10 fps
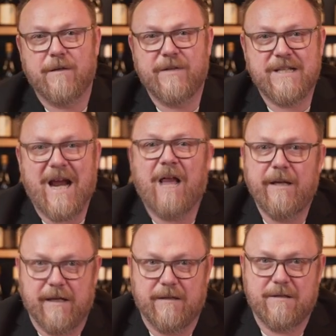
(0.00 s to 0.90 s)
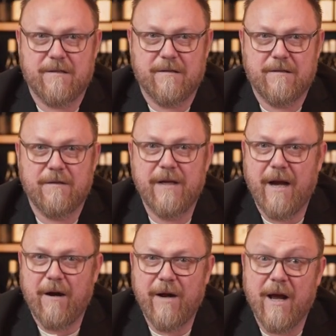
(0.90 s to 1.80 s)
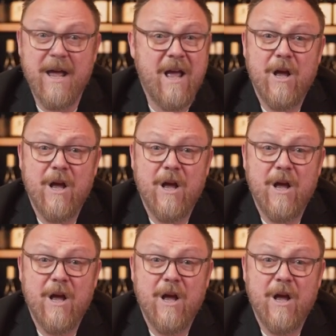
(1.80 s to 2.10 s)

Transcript: of Italians to the area